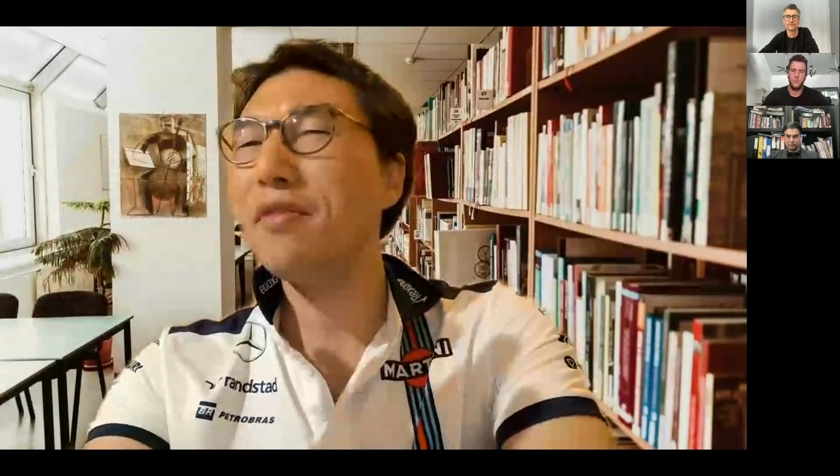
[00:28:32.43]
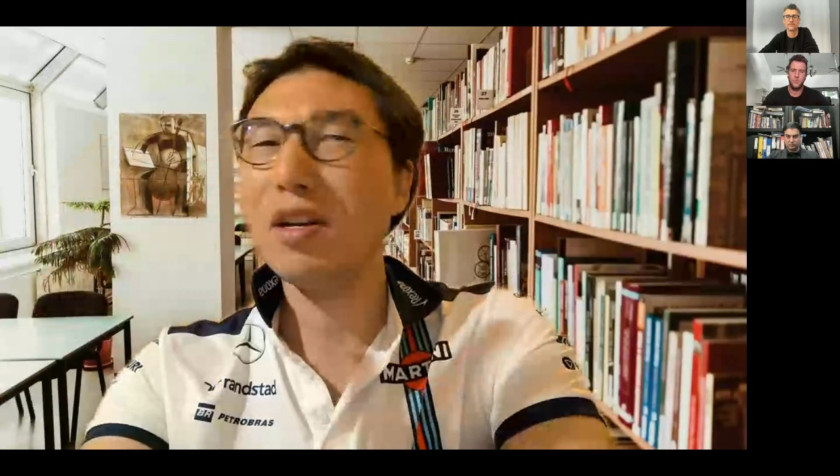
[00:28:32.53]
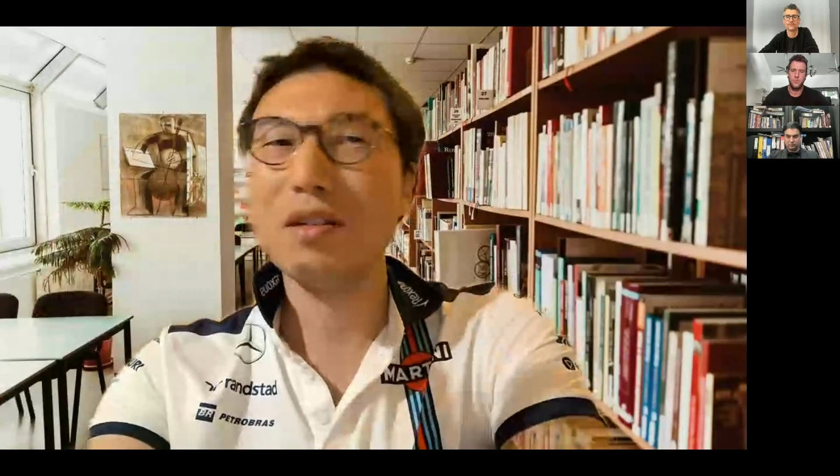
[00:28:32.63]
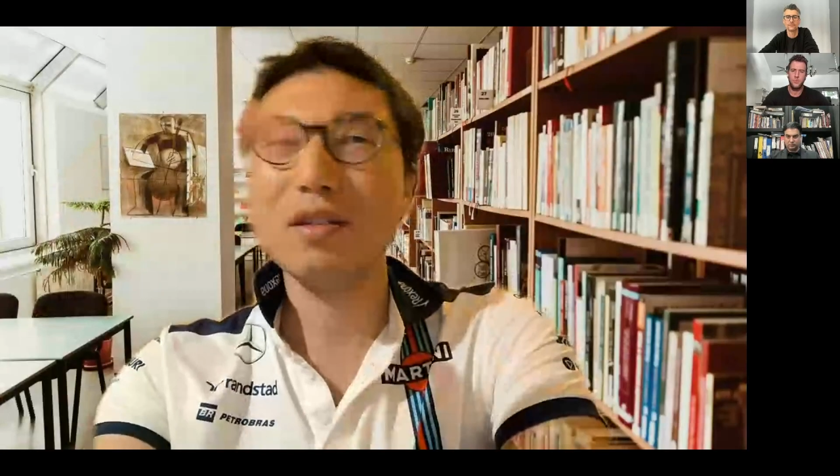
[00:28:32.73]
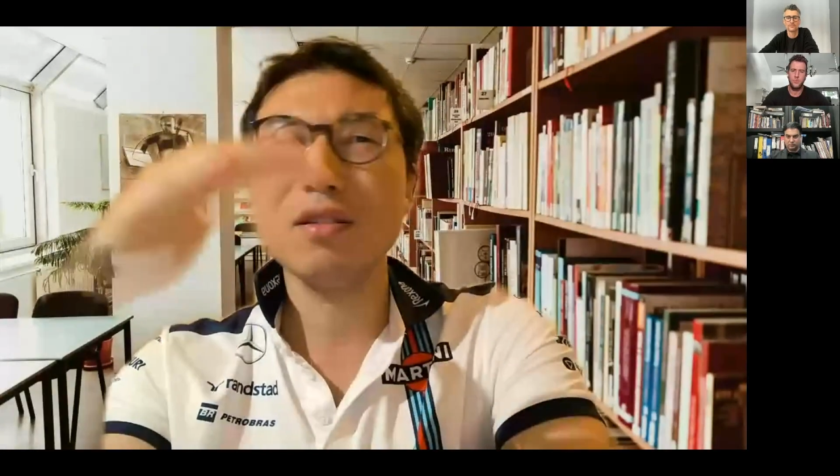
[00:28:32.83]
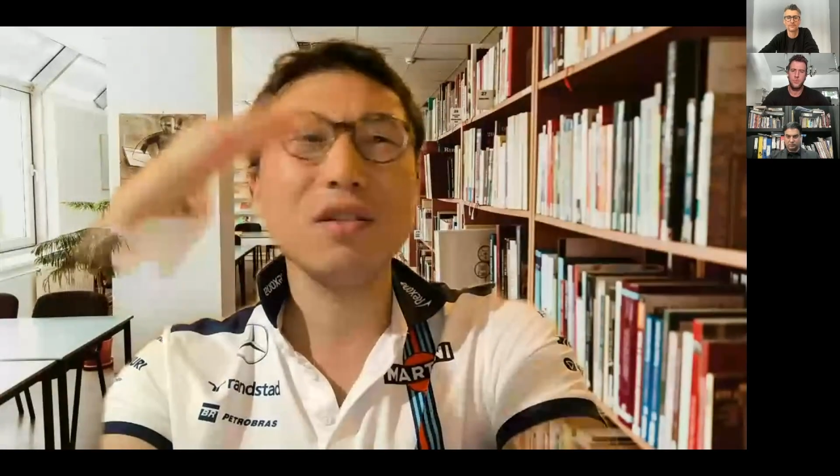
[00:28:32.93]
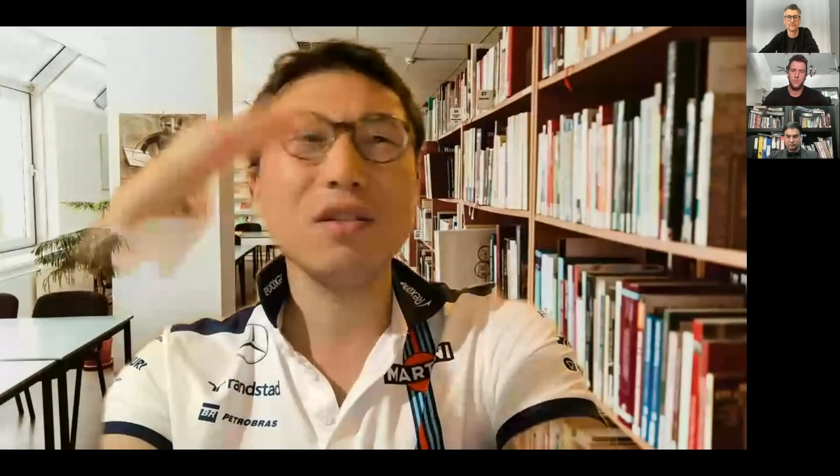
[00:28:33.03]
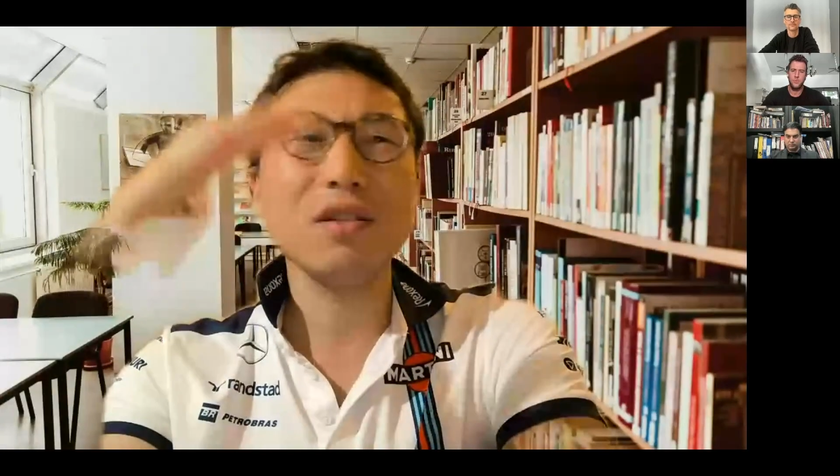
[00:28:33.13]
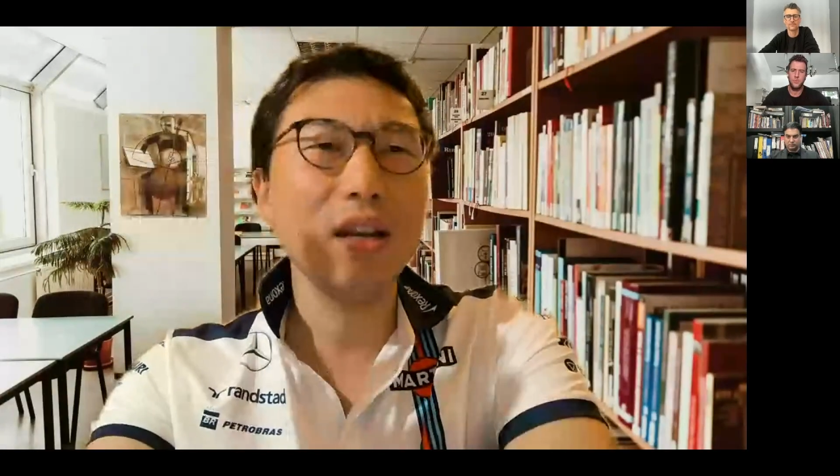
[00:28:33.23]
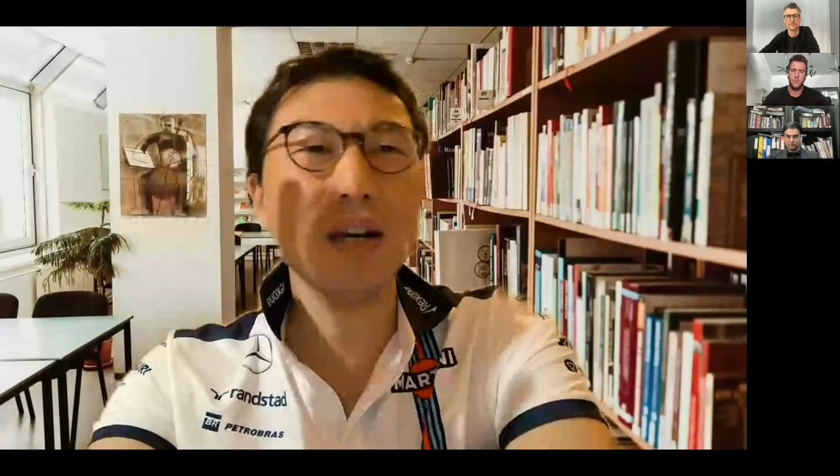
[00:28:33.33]
years or
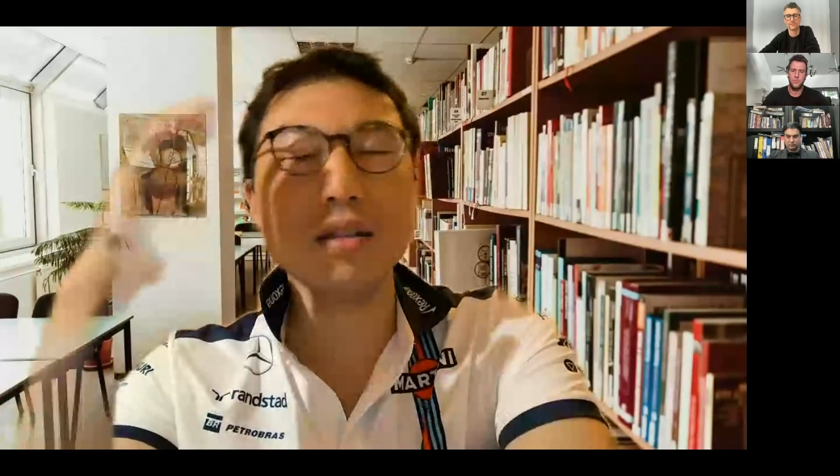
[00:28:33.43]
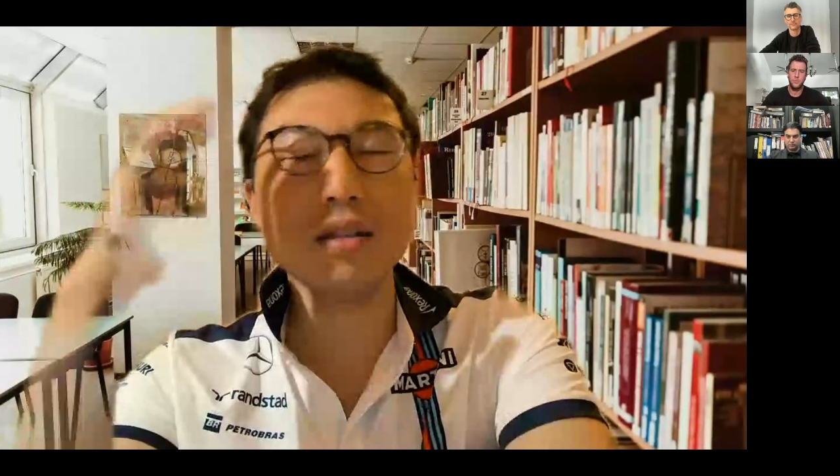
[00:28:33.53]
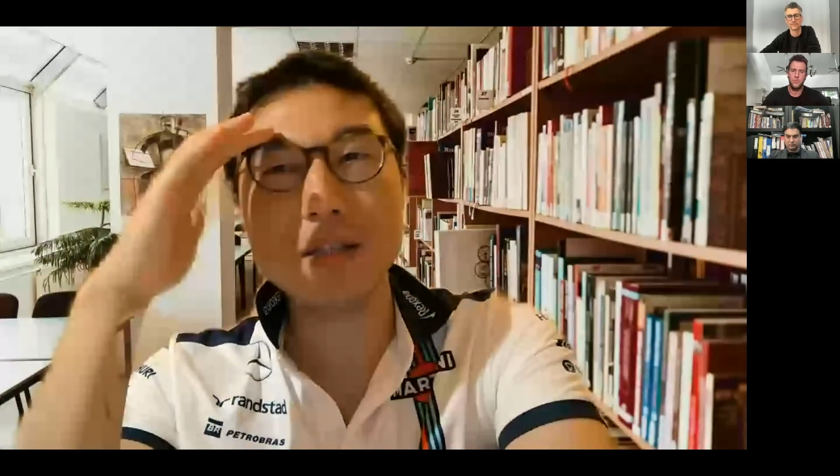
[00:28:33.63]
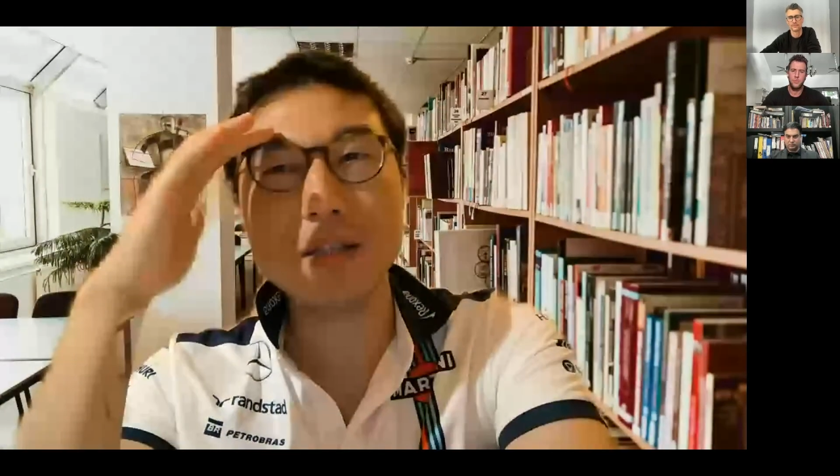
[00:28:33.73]
10 years.